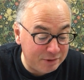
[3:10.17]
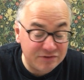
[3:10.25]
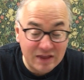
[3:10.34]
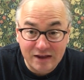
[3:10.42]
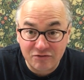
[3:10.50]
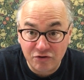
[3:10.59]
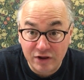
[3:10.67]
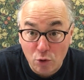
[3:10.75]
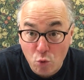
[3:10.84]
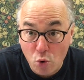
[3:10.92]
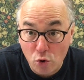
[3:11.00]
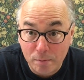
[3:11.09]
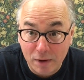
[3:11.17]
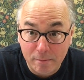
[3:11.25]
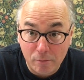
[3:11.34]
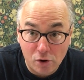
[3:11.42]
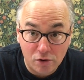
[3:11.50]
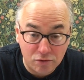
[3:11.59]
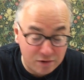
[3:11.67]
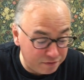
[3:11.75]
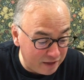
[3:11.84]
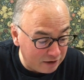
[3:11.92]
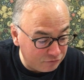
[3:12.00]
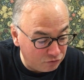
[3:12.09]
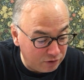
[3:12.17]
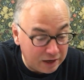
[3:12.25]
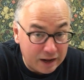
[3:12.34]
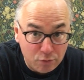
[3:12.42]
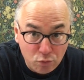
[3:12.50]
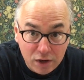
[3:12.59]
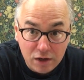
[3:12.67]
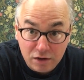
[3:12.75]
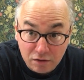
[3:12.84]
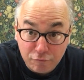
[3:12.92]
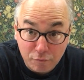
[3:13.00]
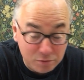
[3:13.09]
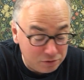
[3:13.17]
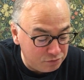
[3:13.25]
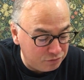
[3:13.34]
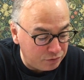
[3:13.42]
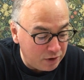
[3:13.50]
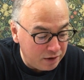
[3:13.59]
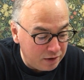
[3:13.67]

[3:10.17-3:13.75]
is actually a quote by Margaret Thatcher, and I read here from his,